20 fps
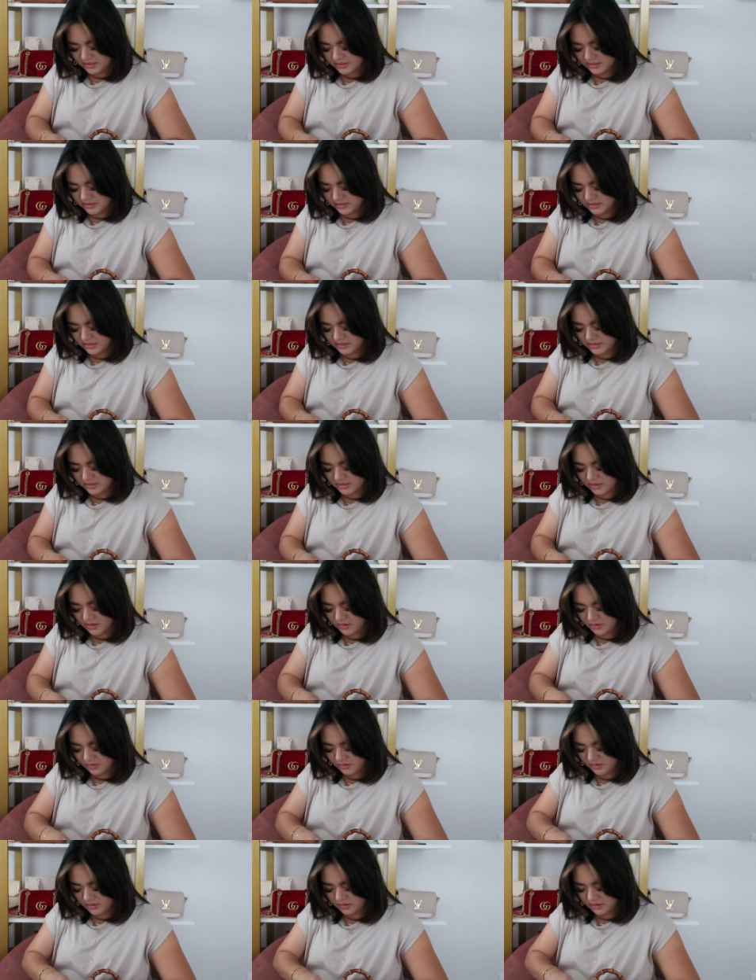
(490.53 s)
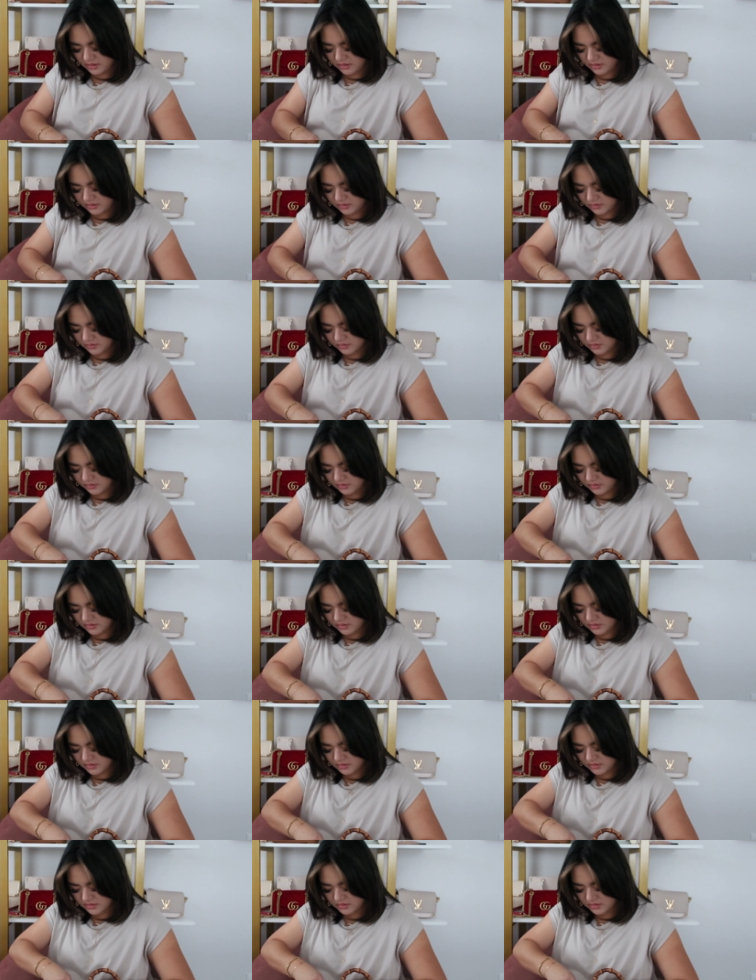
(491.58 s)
So cute.